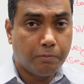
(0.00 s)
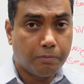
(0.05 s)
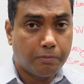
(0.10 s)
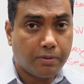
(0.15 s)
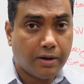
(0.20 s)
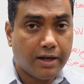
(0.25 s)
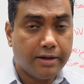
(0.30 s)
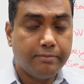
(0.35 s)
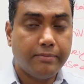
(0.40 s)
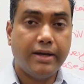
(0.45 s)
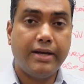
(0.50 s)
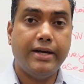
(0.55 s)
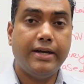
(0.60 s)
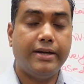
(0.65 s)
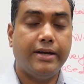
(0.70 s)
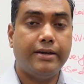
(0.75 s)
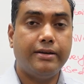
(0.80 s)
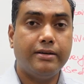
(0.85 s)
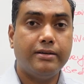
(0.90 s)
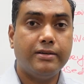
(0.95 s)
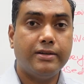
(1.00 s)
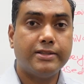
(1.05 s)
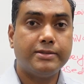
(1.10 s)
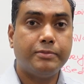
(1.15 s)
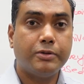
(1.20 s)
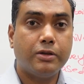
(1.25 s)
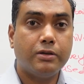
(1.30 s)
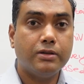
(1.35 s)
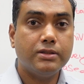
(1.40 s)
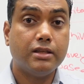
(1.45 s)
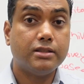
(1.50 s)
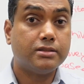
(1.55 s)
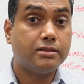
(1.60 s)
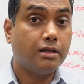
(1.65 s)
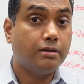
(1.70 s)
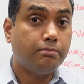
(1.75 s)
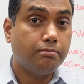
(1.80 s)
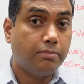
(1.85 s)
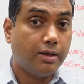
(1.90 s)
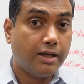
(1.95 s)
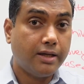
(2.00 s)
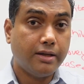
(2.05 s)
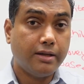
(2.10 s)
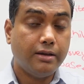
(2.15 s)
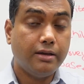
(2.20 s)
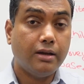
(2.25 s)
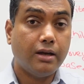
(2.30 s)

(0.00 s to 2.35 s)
primary data is because somebody